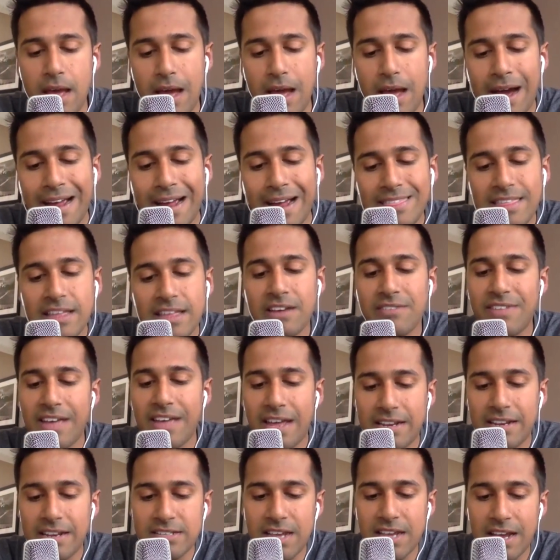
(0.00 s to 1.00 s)
I think of
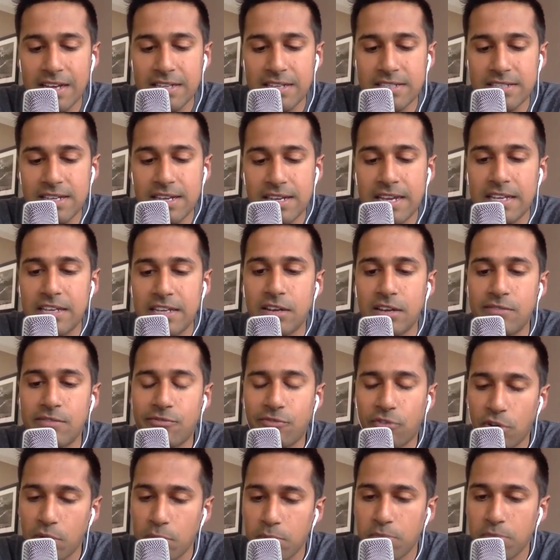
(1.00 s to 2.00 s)
that as it
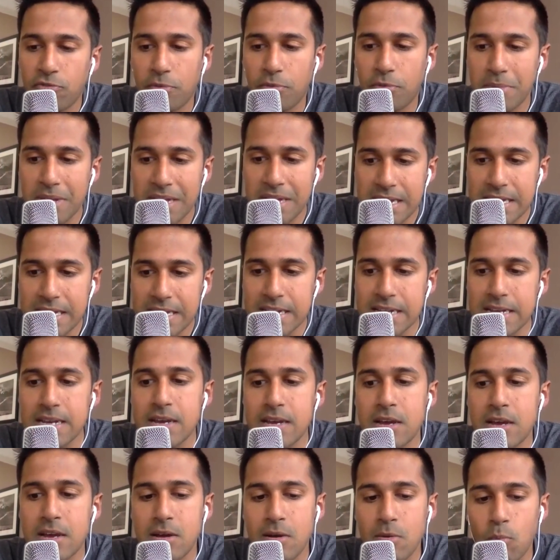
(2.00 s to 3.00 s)
confirmed for me
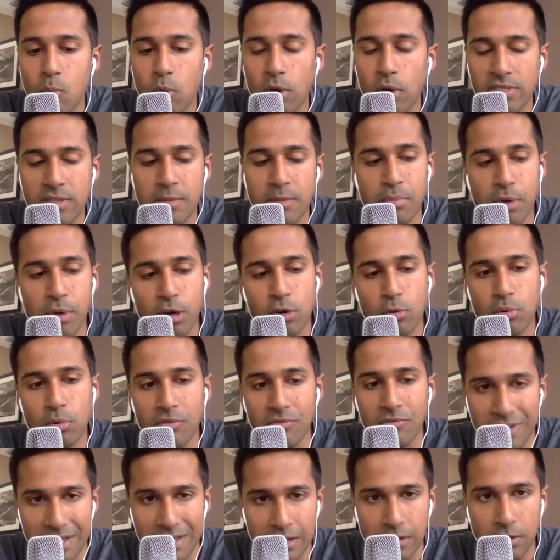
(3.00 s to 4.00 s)
what the book
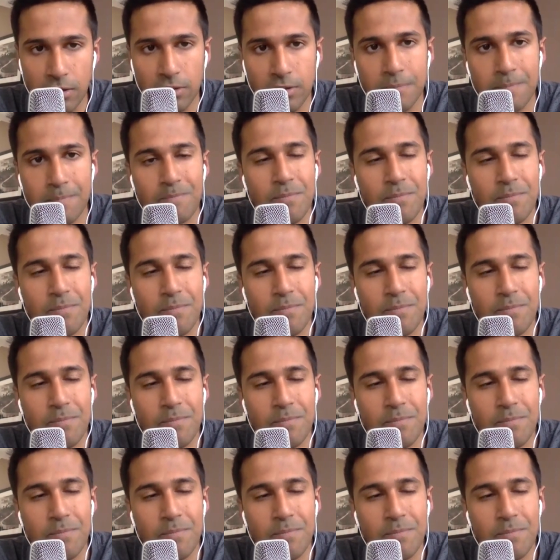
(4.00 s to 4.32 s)
revealed,